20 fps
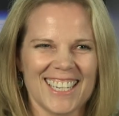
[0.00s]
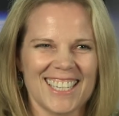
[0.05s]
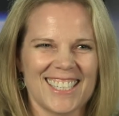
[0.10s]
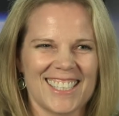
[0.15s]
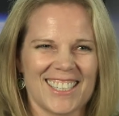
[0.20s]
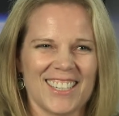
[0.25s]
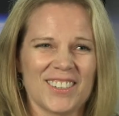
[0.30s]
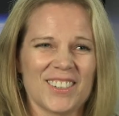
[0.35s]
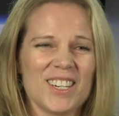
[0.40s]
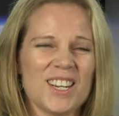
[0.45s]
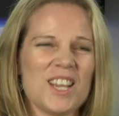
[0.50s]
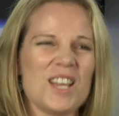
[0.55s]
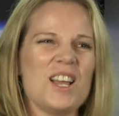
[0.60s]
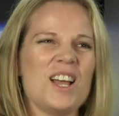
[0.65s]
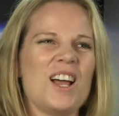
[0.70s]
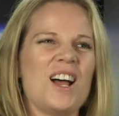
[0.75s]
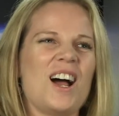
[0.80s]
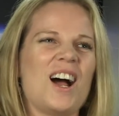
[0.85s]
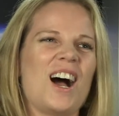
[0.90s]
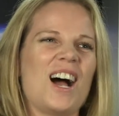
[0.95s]
so
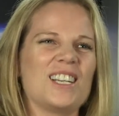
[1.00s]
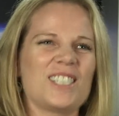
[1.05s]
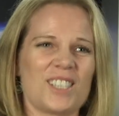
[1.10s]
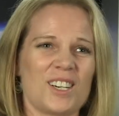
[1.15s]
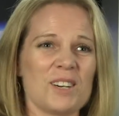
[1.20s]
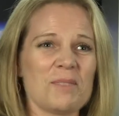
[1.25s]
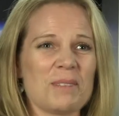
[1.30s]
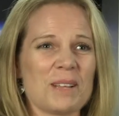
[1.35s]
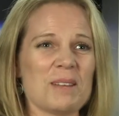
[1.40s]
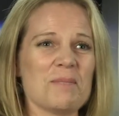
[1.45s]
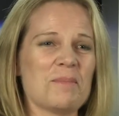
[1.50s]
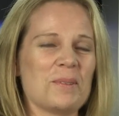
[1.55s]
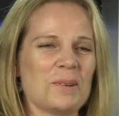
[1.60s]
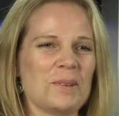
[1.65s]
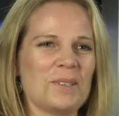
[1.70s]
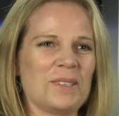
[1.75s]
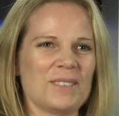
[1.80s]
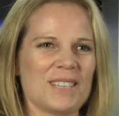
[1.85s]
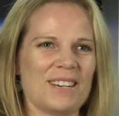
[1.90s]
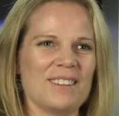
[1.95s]
I started playing
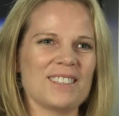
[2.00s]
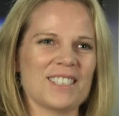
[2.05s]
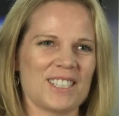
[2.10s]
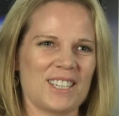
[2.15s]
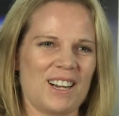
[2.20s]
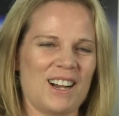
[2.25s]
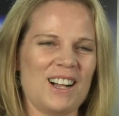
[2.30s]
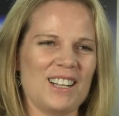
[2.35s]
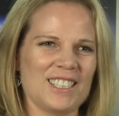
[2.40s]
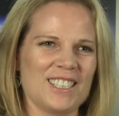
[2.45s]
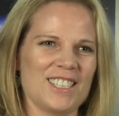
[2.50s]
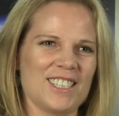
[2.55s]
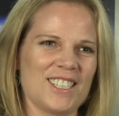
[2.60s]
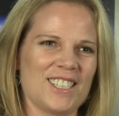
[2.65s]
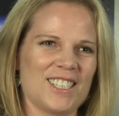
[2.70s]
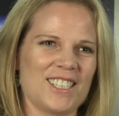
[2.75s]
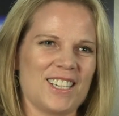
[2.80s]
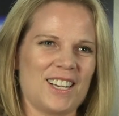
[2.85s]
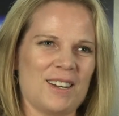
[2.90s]
pool when I was in college,